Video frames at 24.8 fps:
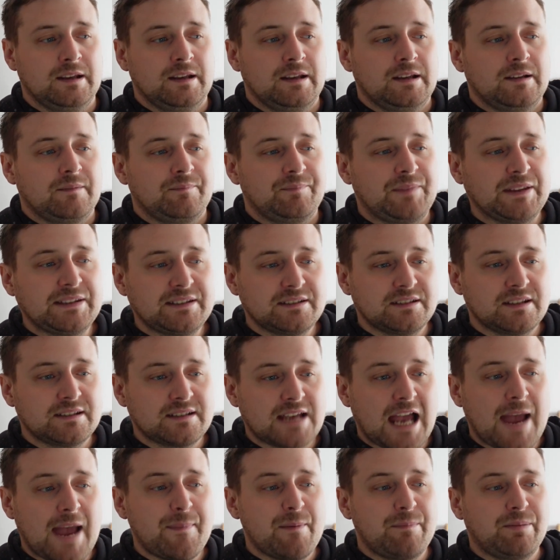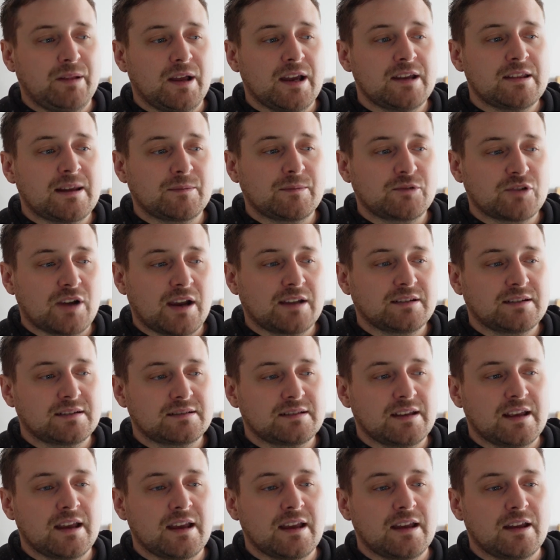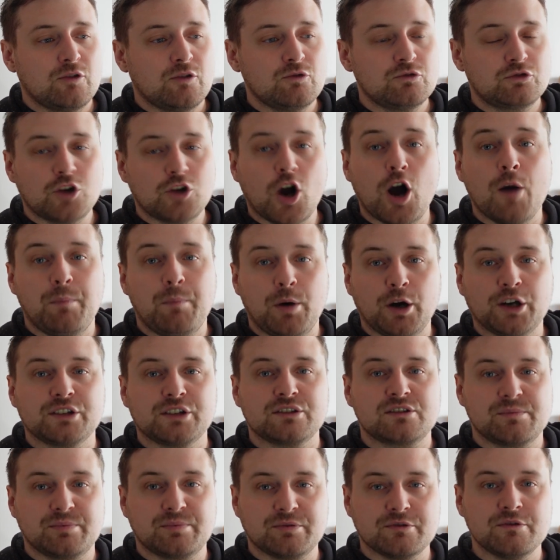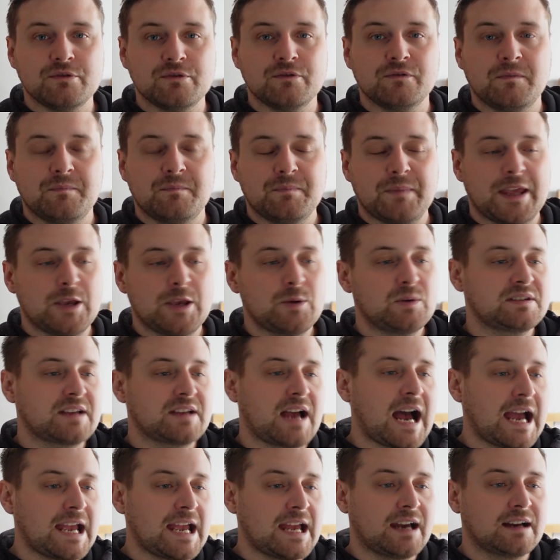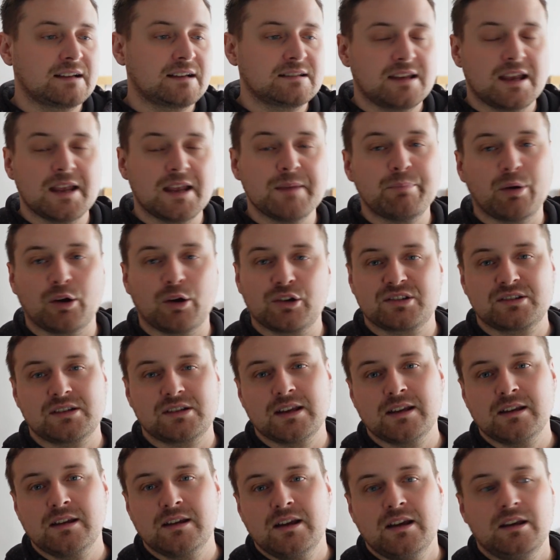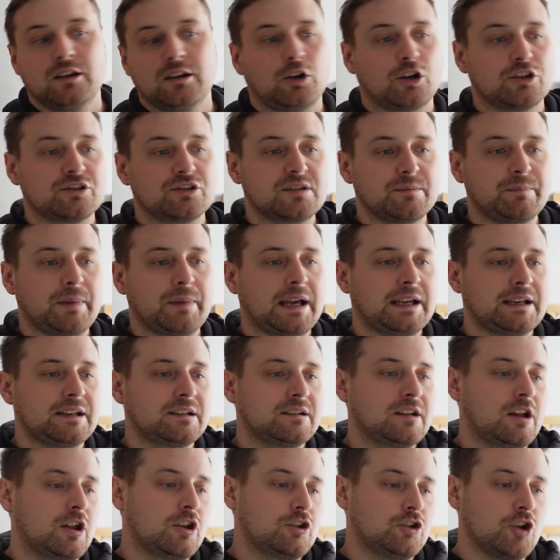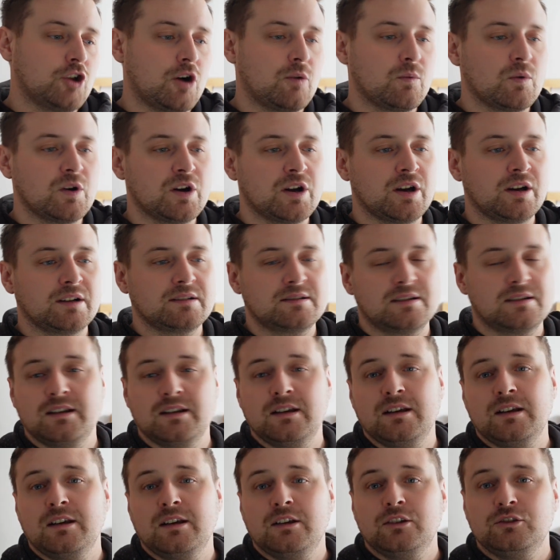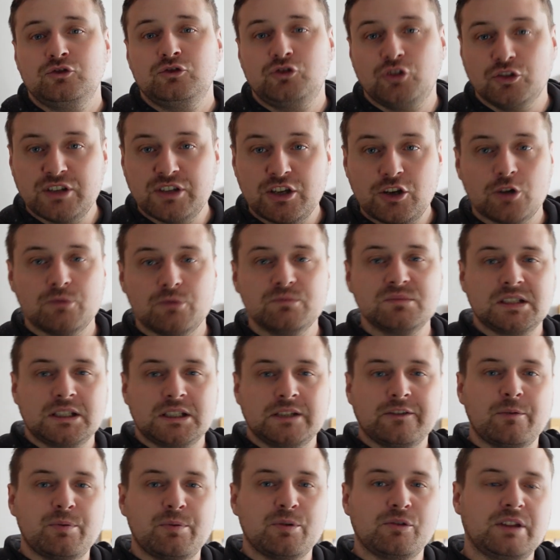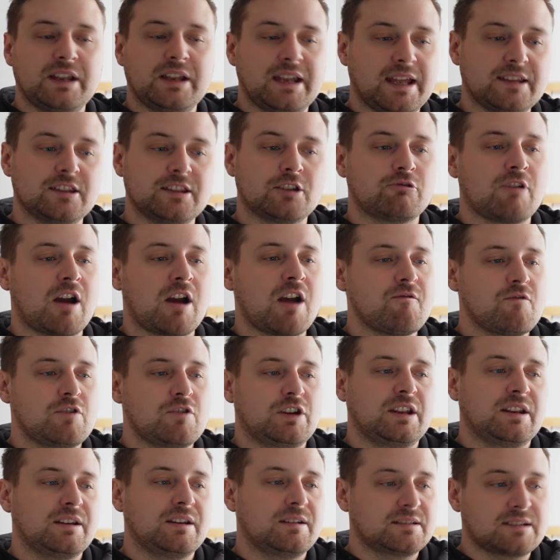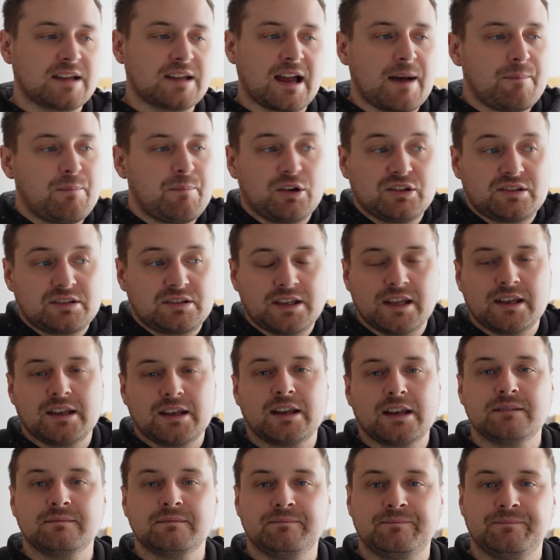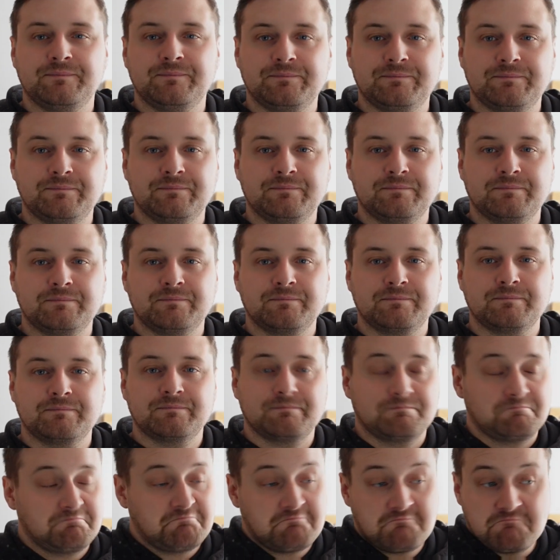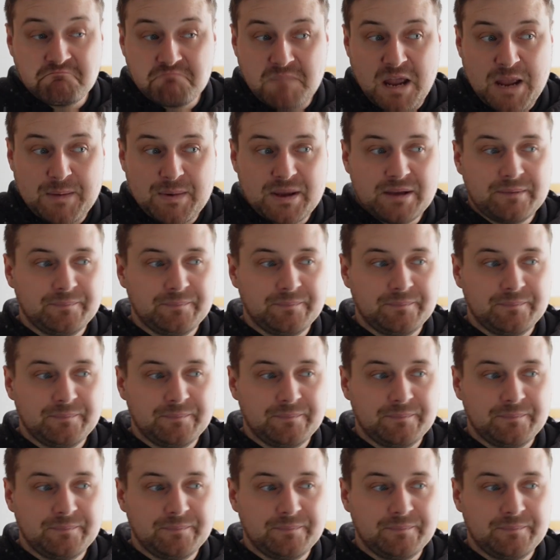this is the type of player that I'm trying to say who's got a point to prove. He was at Ajax, he bossed it, gone to Bayern, not worked. Does he come to Liverpool and hit the ground running and start bossing it again? Maybe.